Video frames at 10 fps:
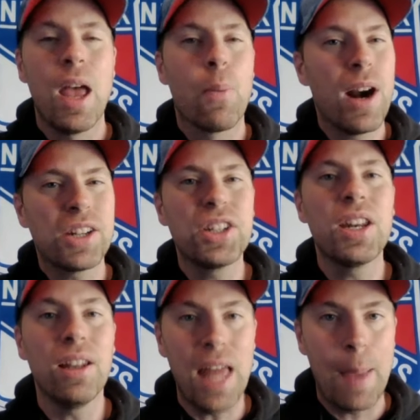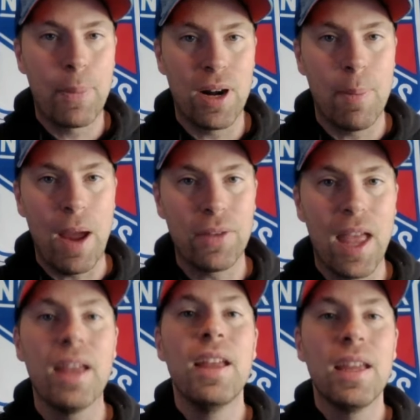And we're actually going to elaborate about
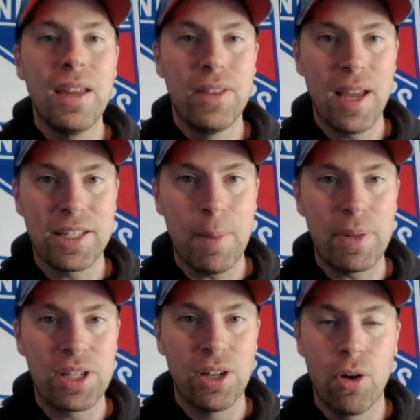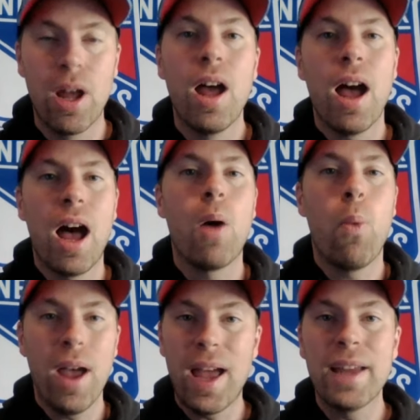that in the next episode,
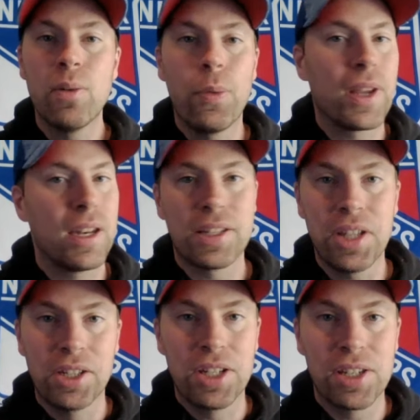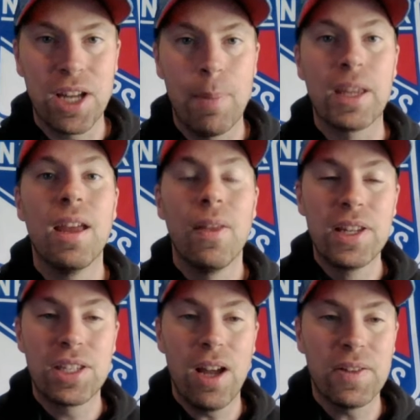why I don't think an extension is coming
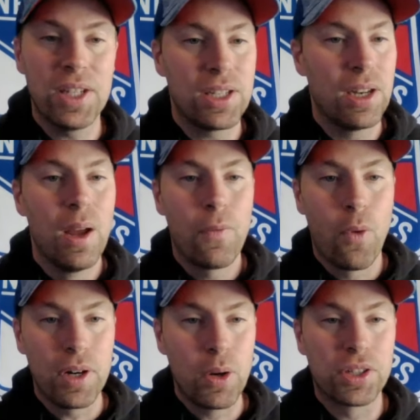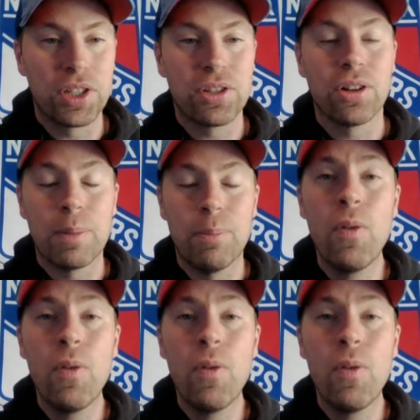this offseason for Igor Shesterkin.